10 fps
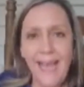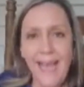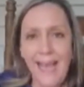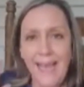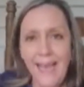
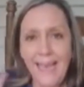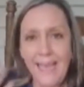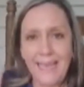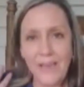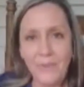Hi, I
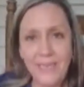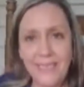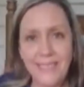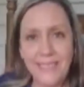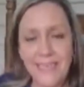can't wait
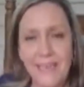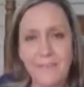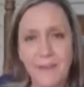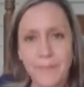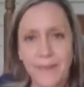to see
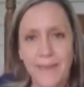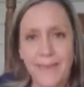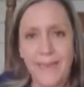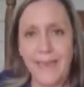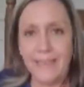
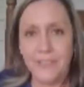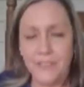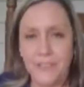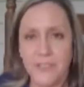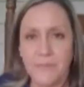everybody. I
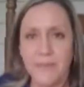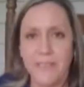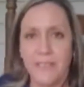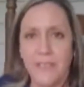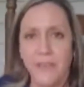sure do
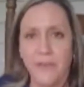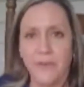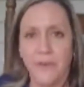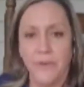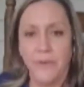miss
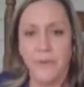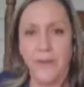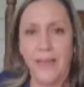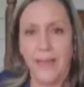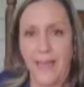you.
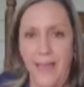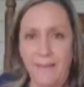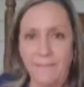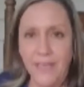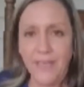
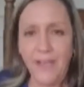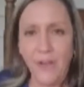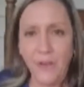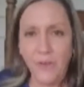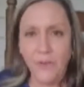Have fun at
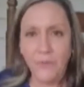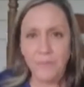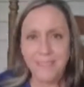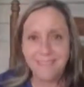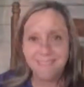home.
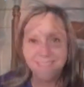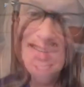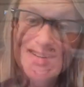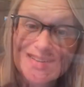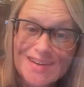
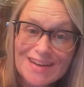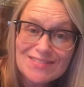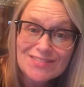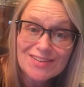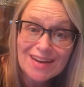Fourth
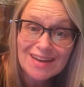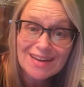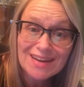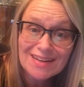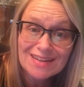grade
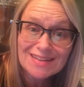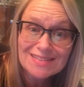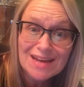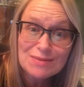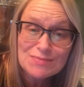
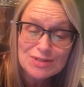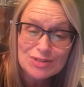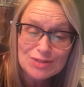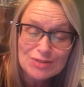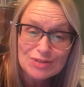friends, I
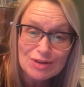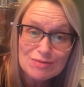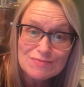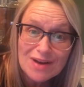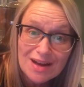miss you
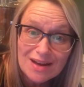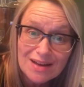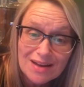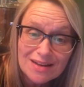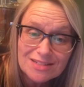so
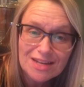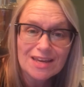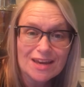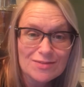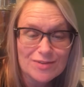much. I
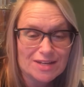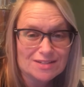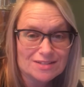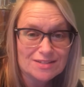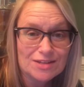can't
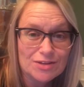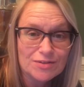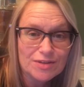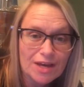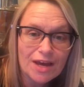wait to see
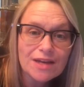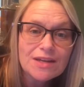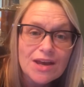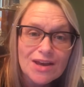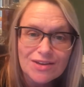you
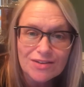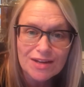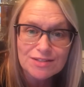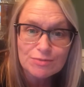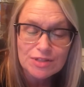again. You
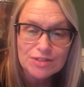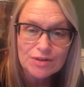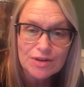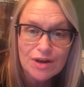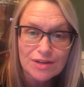guys have been
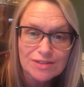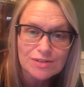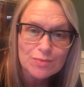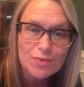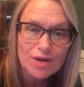doing
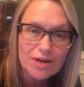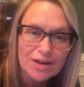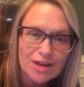awesome work.